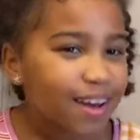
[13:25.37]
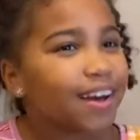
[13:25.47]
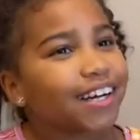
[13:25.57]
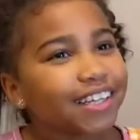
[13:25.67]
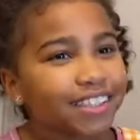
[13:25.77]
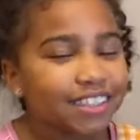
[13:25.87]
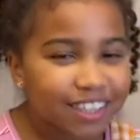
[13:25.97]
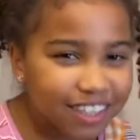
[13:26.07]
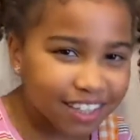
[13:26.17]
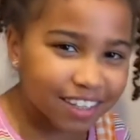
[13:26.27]
and
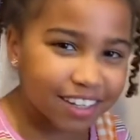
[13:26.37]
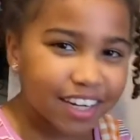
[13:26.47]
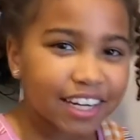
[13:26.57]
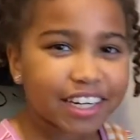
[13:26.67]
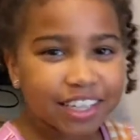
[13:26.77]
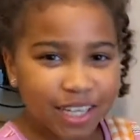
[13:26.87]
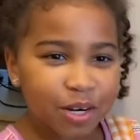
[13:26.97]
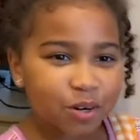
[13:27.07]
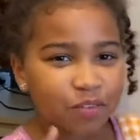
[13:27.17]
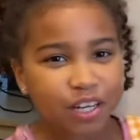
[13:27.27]
share, and hit that
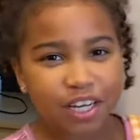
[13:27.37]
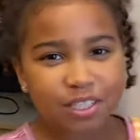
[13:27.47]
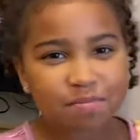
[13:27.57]
notification